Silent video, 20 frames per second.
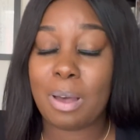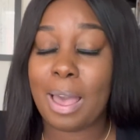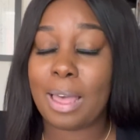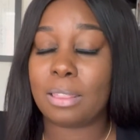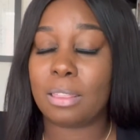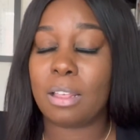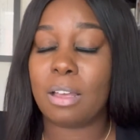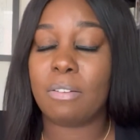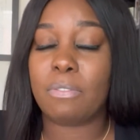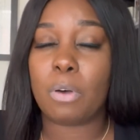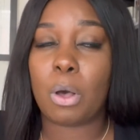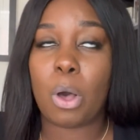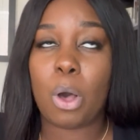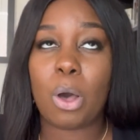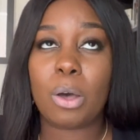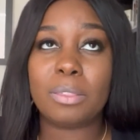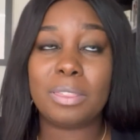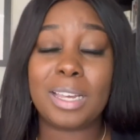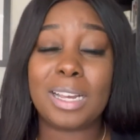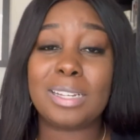I love
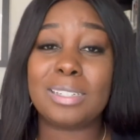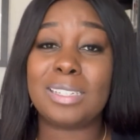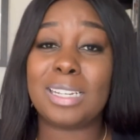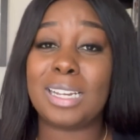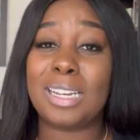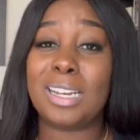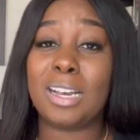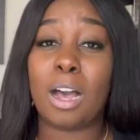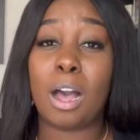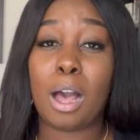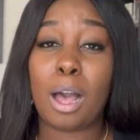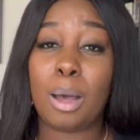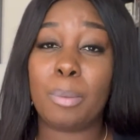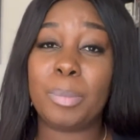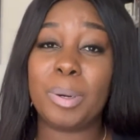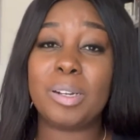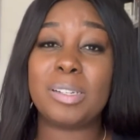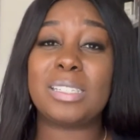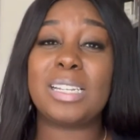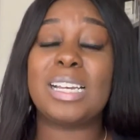all things
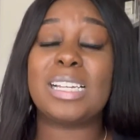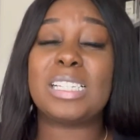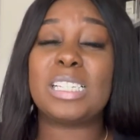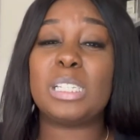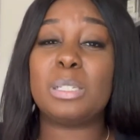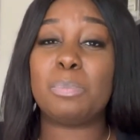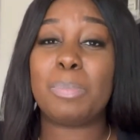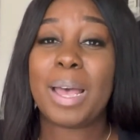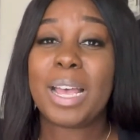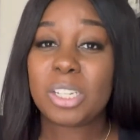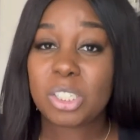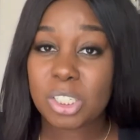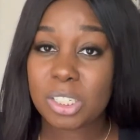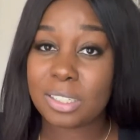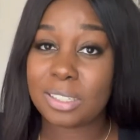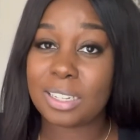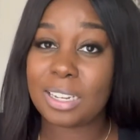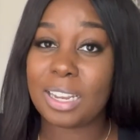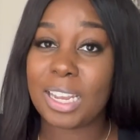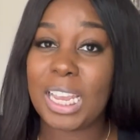e-commerce,
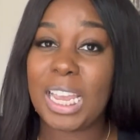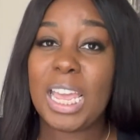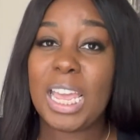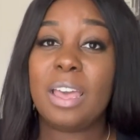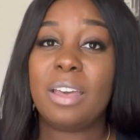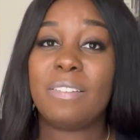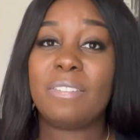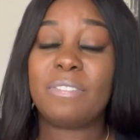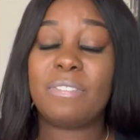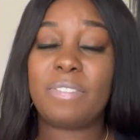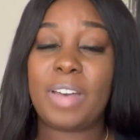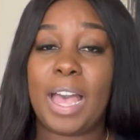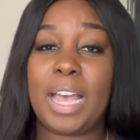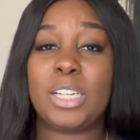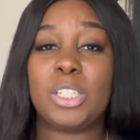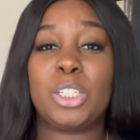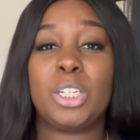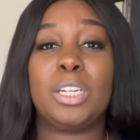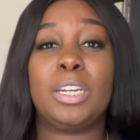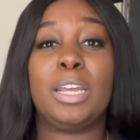especially
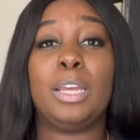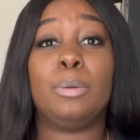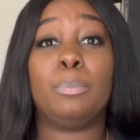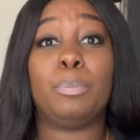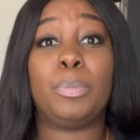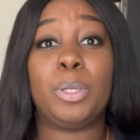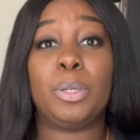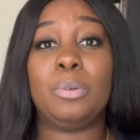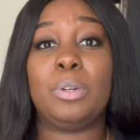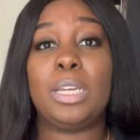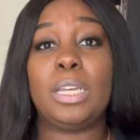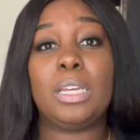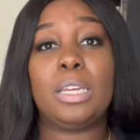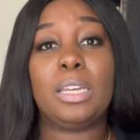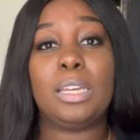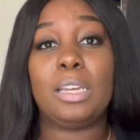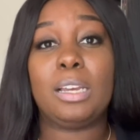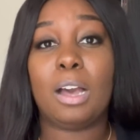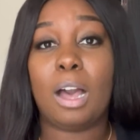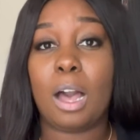fashion and beauty
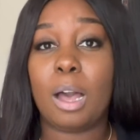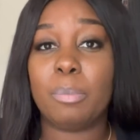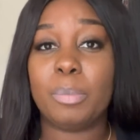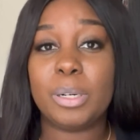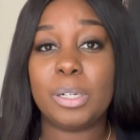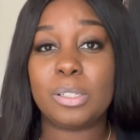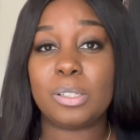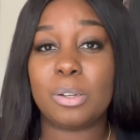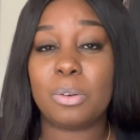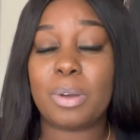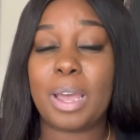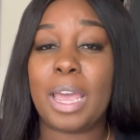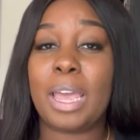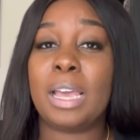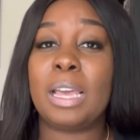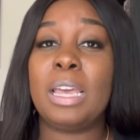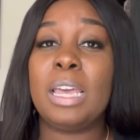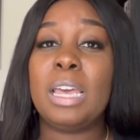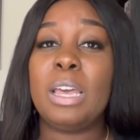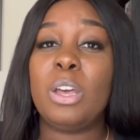e-commerce, okay?